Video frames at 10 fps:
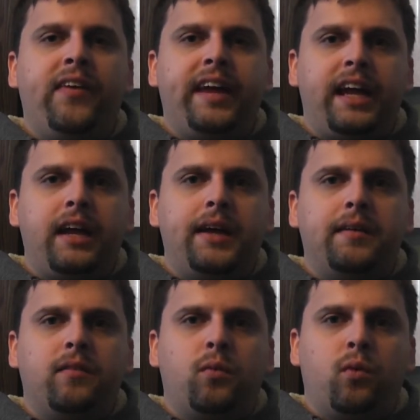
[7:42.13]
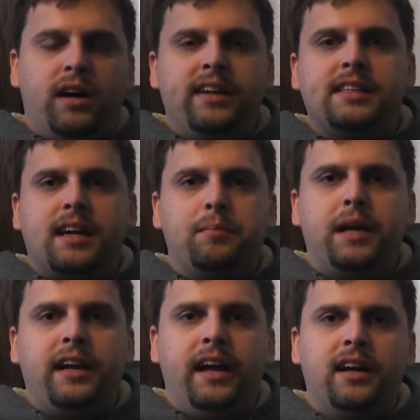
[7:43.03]
he winds up
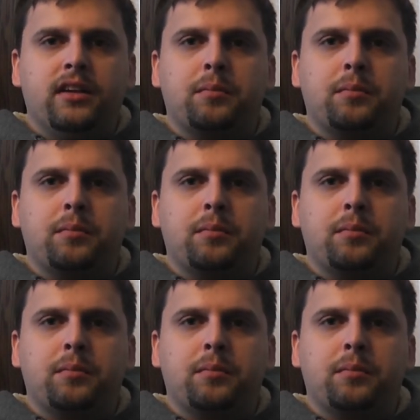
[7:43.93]
in hell.